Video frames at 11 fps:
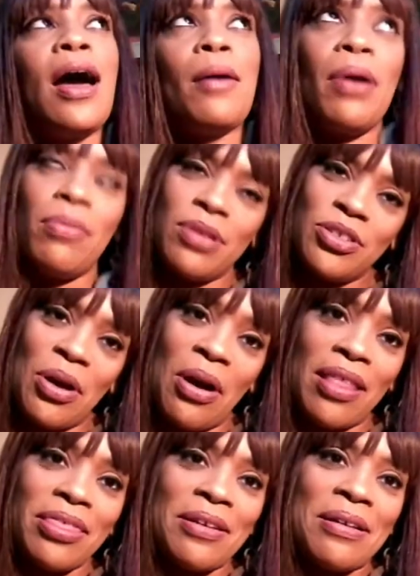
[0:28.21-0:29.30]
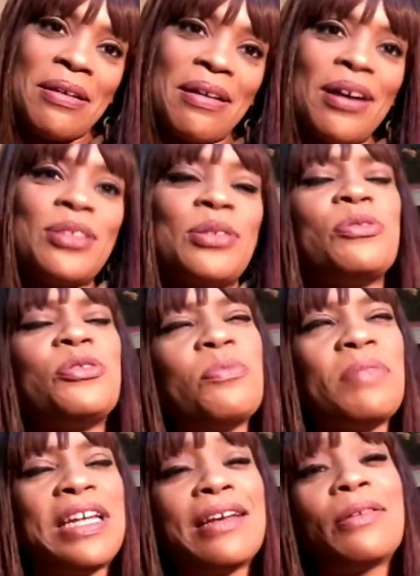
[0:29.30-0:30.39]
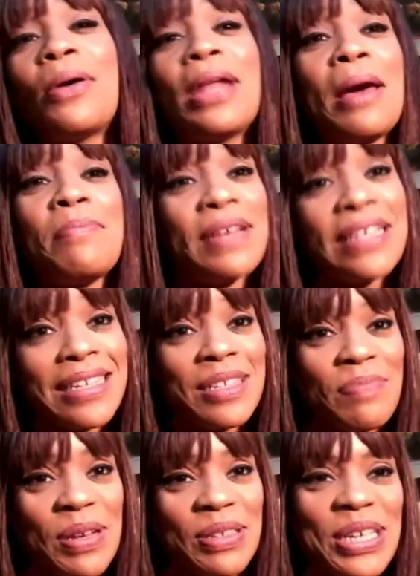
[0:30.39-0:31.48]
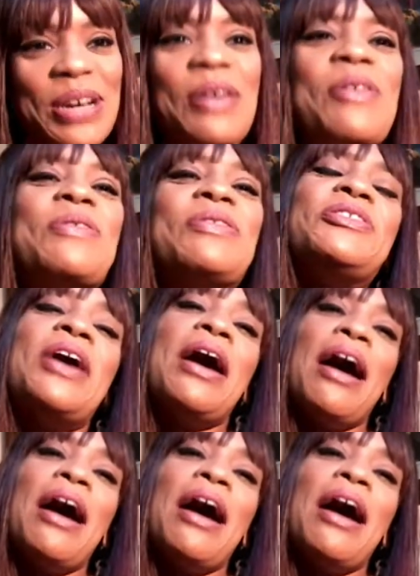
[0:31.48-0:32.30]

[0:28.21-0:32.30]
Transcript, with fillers: a published author, a social media and online business building coach,